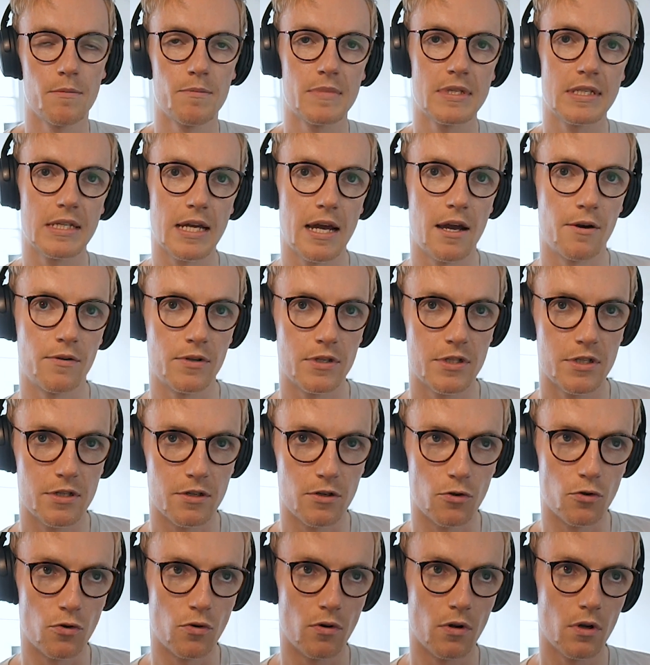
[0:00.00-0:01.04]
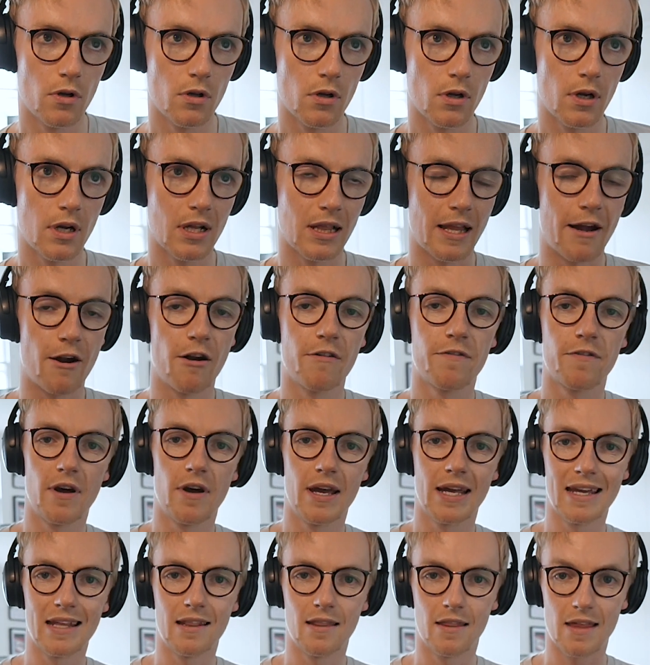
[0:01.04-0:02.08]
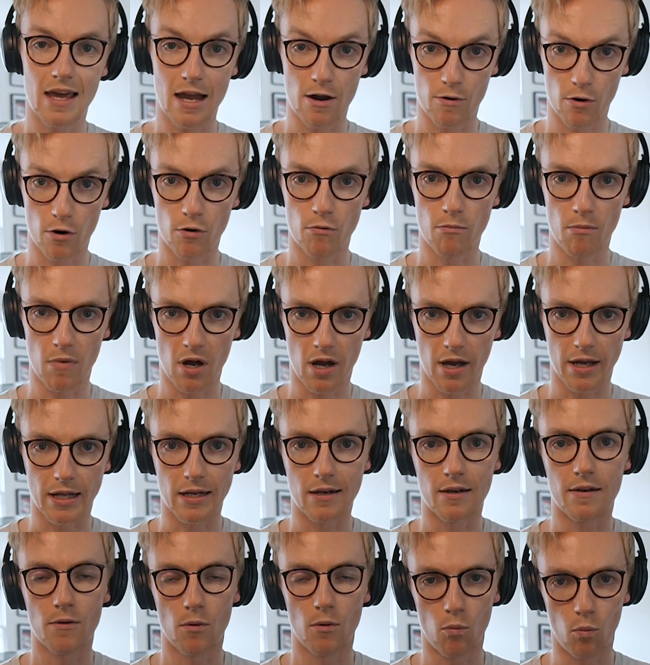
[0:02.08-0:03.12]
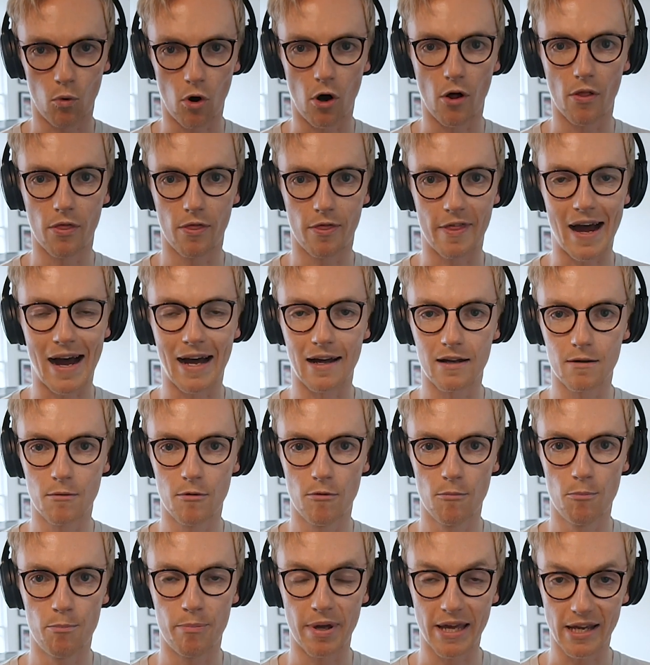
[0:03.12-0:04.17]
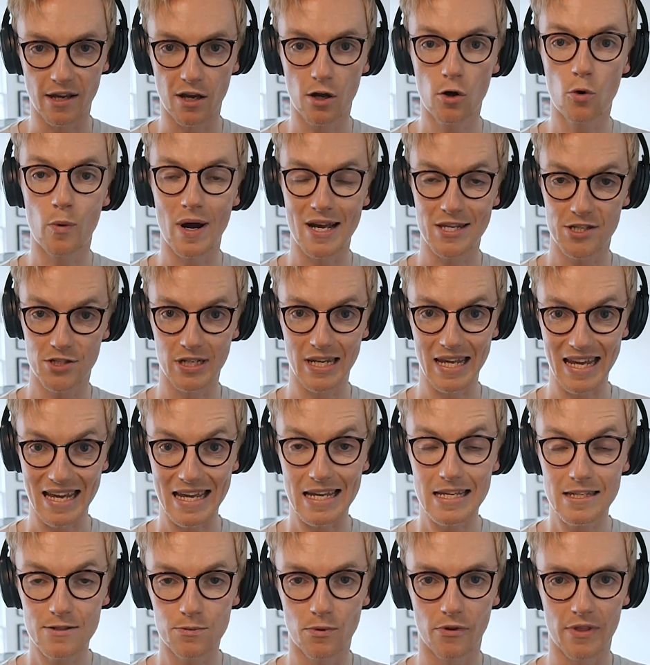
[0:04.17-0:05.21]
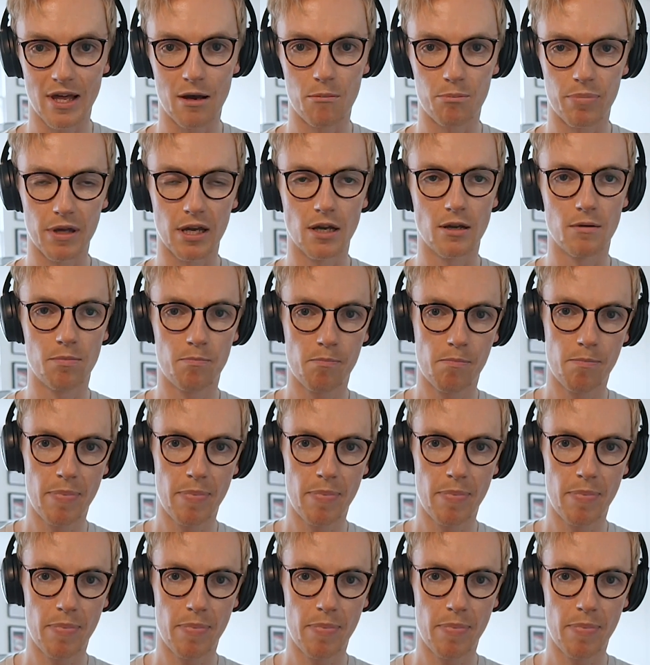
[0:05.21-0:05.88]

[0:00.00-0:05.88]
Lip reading: comes down to clarifying in their own mind what that big question is, what that big